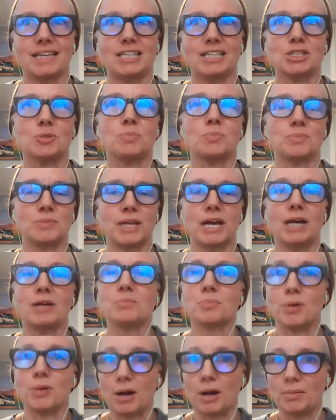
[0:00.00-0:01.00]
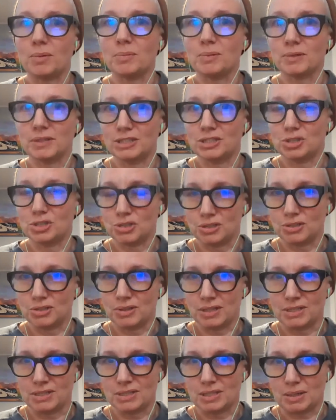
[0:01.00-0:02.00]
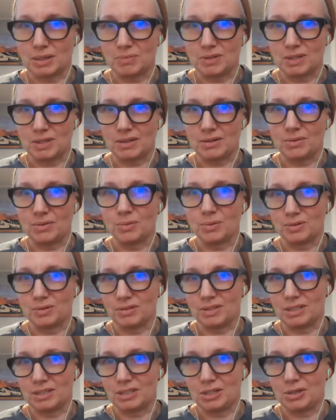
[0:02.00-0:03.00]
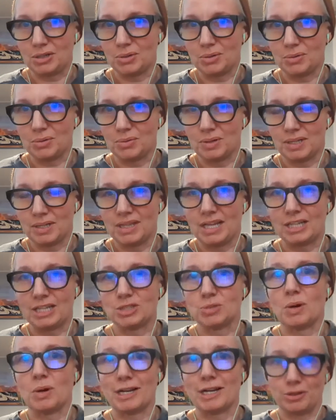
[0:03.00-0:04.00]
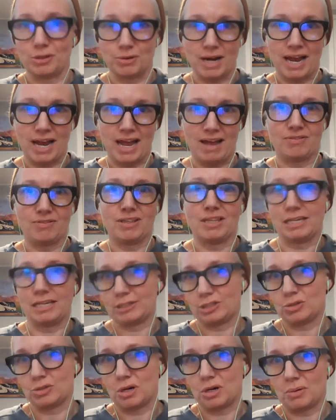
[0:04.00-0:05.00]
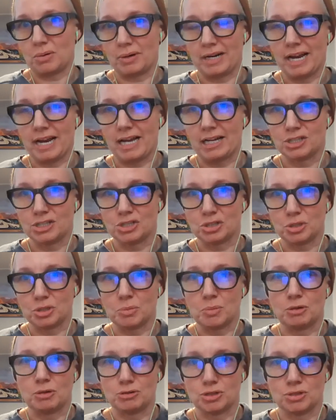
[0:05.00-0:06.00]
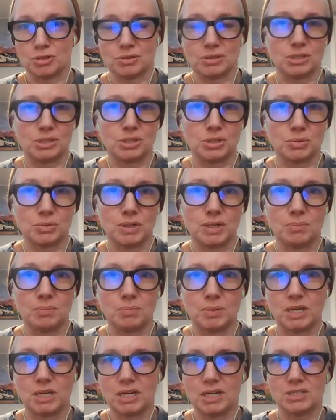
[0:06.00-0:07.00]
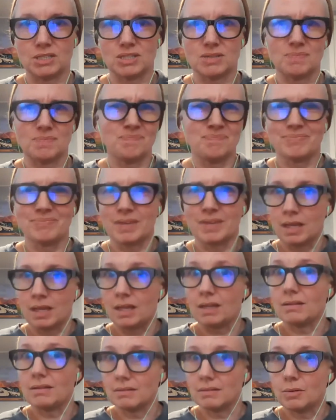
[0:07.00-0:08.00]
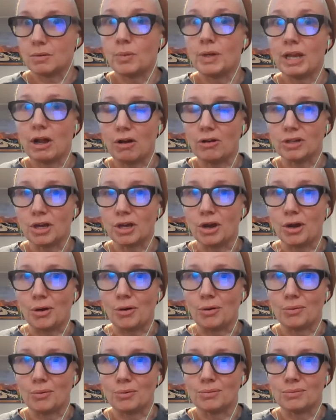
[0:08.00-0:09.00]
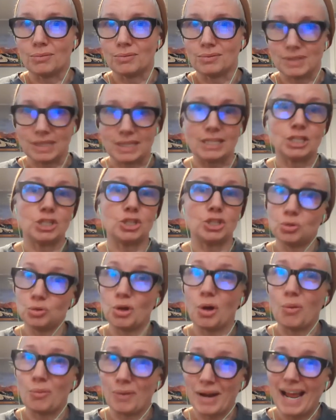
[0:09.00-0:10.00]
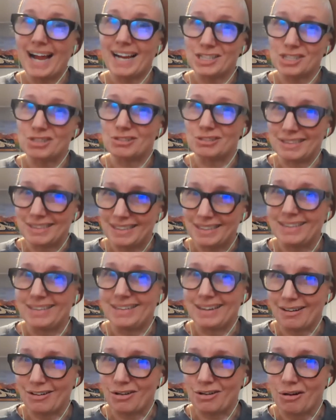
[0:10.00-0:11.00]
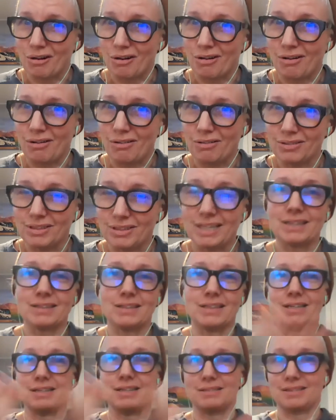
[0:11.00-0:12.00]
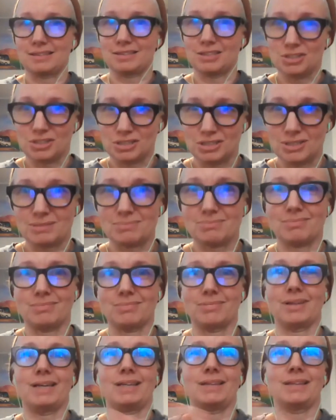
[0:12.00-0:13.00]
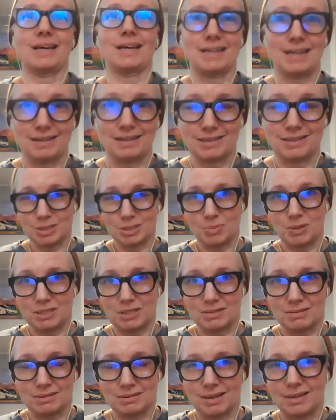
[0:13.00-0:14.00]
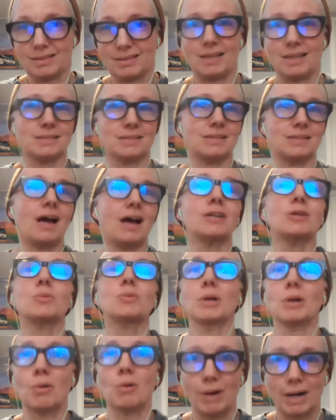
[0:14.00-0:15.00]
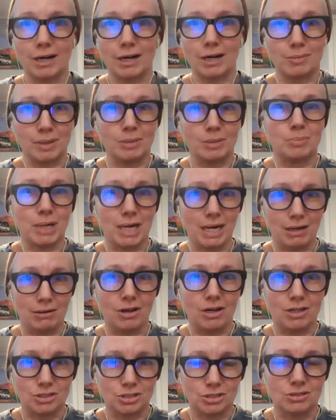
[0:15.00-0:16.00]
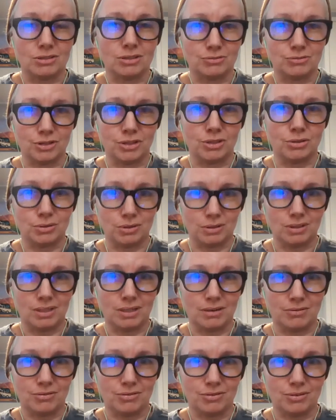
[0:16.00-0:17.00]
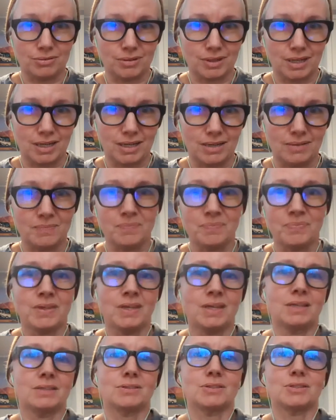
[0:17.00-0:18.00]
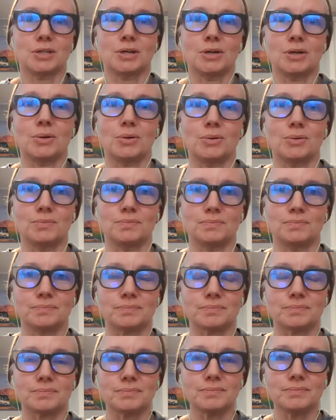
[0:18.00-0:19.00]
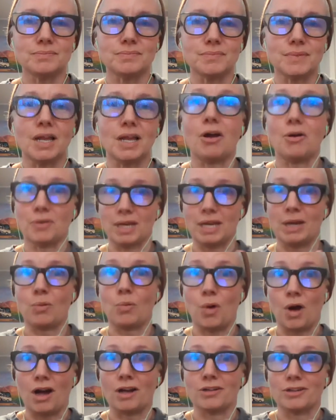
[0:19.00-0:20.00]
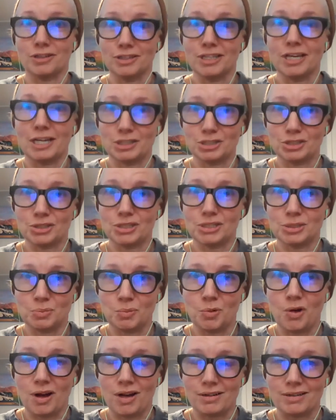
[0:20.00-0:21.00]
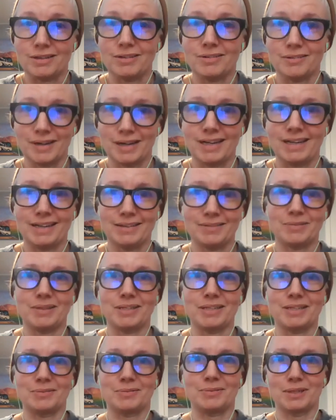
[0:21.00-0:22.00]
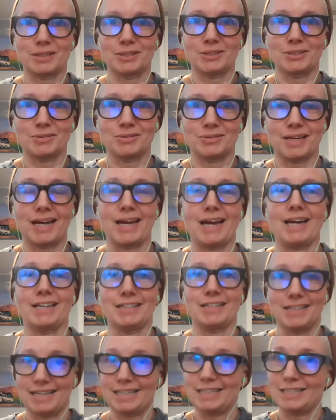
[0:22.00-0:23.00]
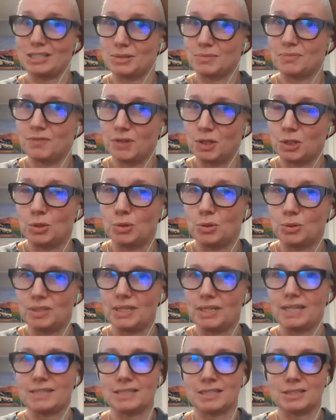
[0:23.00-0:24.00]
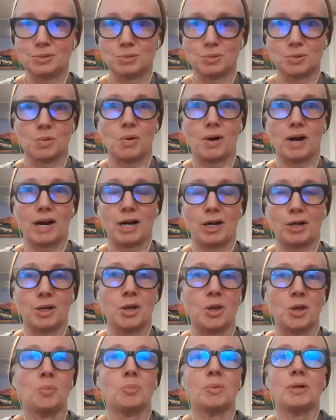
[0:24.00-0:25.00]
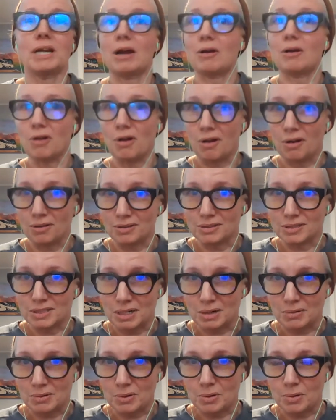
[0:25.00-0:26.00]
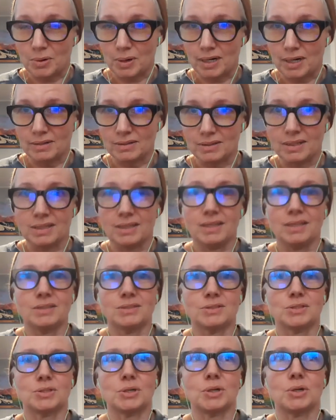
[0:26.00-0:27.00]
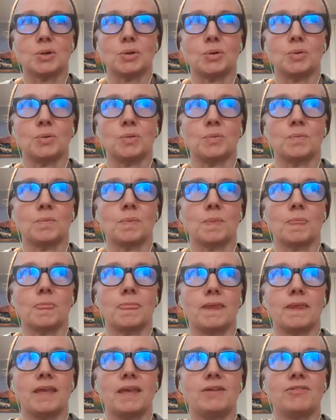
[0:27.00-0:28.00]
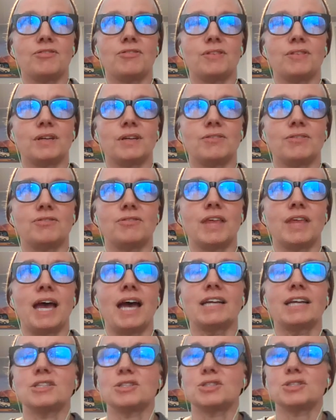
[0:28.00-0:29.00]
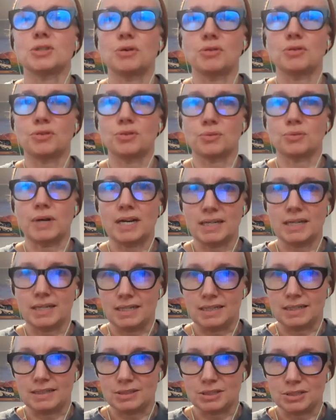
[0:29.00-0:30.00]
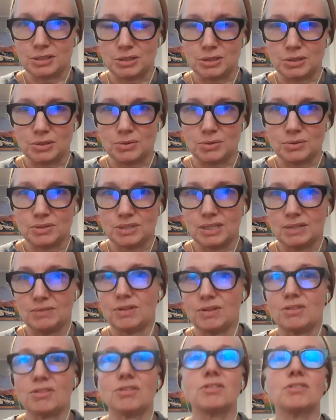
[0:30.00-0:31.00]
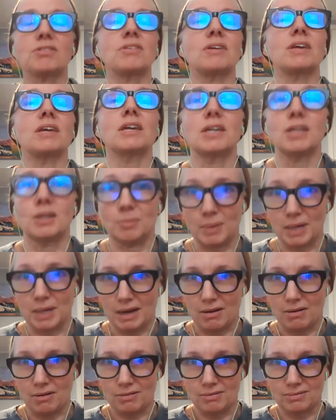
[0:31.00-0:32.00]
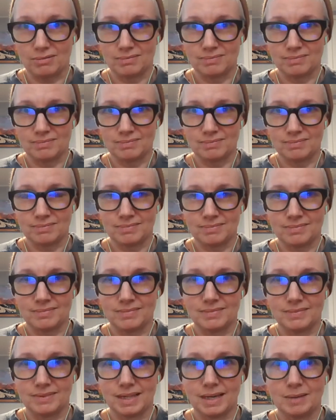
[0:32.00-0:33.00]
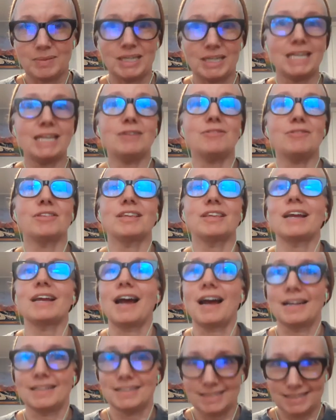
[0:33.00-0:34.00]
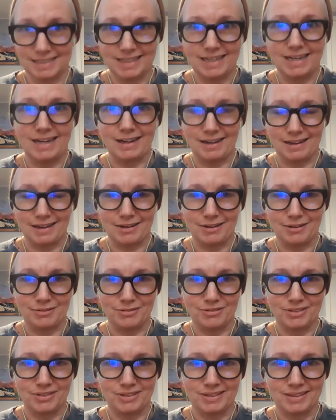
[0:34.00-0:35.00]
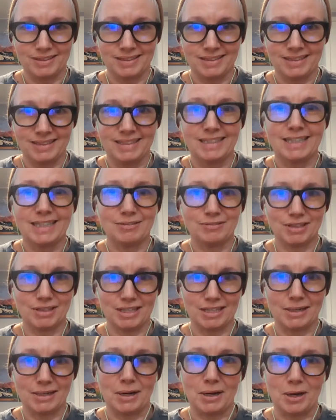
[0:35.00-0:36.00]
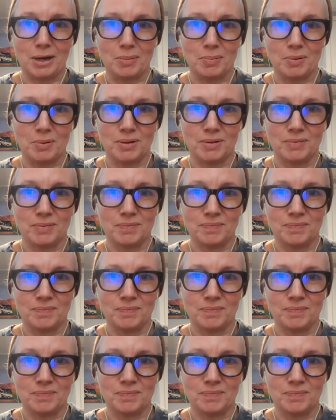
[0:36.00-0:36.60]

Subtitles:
That probably is triggering something within you. And that's why you're having that strong reaction emotionally to it. Because we all know, like, you don't actually need alcohol. Like, let's just lay that as a baseline. That's not a requirement biologically for you to live, right? So, okay, water, you got to drink some water, right? We can do that. You got to eat some food. Yes, that's required, but alcohol is not required. So if that is so threatening to you to even think about, I mean, even the idea of giving it up,